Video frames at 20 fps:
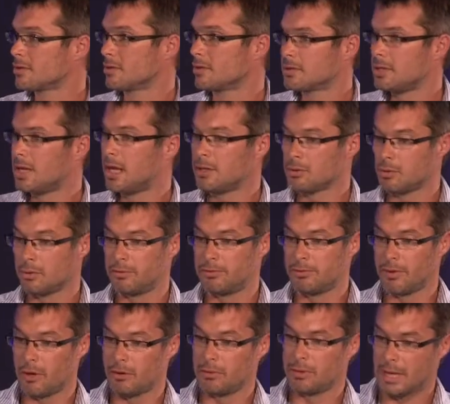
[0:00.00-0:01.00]
it's an Android
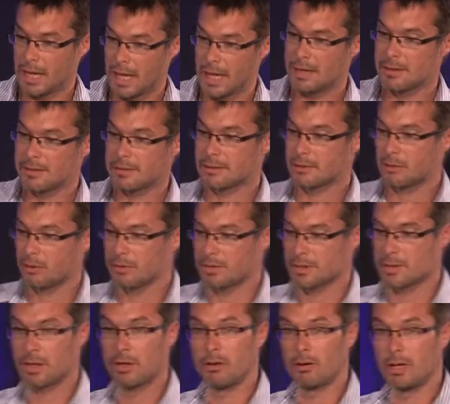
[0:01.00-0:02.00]
phone that has strong
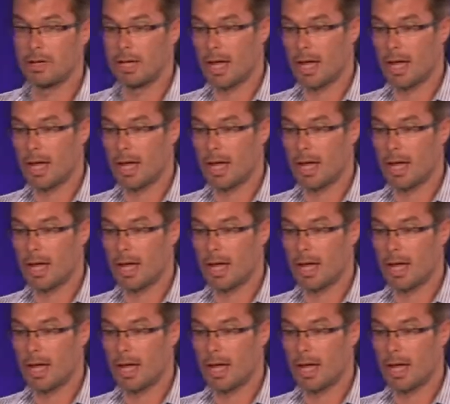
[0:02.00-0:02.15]
security